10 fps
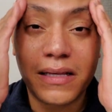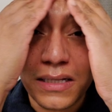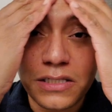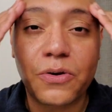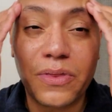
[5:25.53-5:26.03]

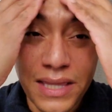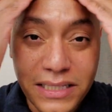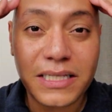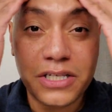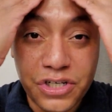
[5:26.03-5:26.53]
So
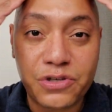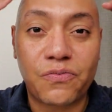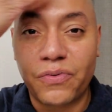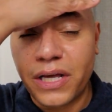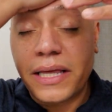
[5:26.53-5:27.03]
this is just
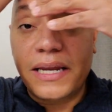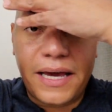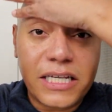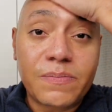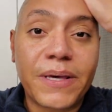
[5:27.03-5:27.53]
really
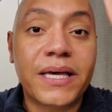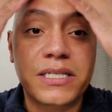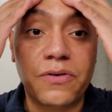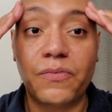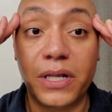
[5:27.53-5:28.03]
nice because
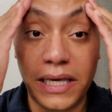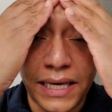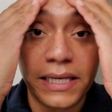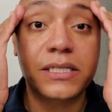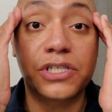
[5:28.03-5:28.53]
it really
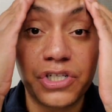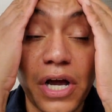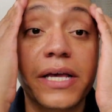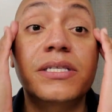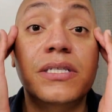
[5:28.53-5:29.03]
is
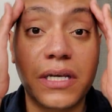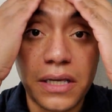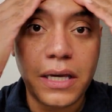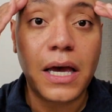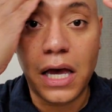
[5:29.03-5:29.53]
just
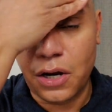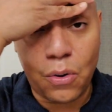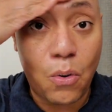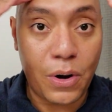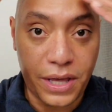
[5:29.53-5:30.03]
an
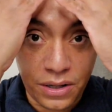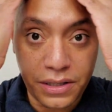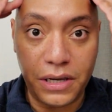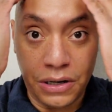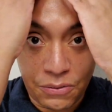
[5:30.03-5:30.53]
oil,
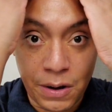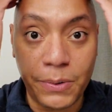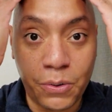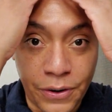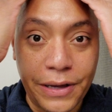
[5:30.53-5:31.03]
you know, an
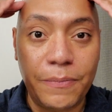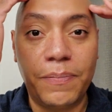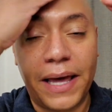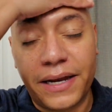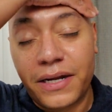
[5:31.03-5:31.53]
oil
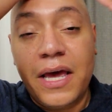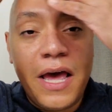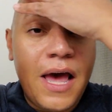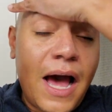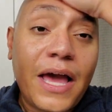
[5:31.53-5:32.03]
blend.
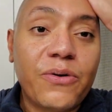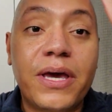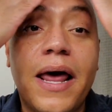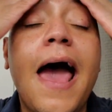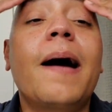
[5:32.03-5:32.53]
You
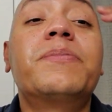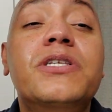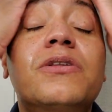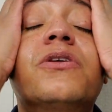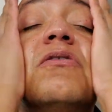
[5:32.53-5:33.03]
could
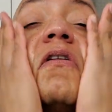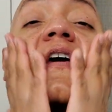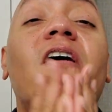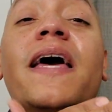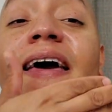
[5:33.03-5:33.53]

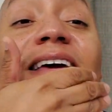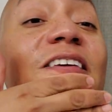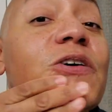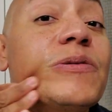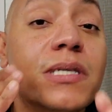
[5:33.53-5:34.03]
absolutely
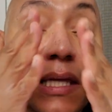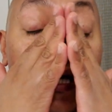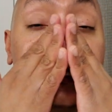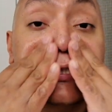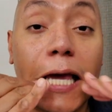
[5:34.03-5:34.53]
use
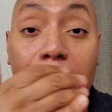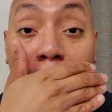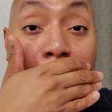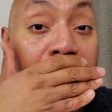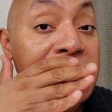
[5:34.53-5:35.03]
this
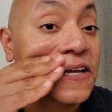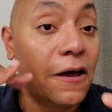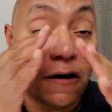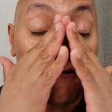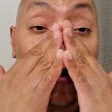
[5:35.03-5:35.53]
as
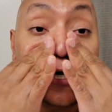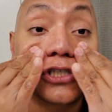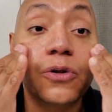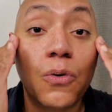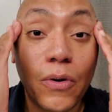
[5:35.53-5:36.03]
a
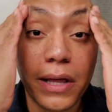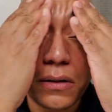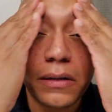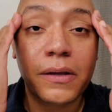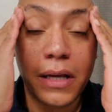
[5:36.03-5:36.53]
facial
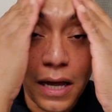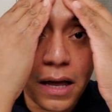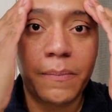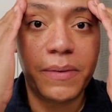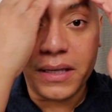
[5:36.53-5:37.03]
oil,
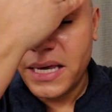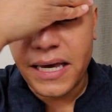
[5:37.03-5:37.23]
kind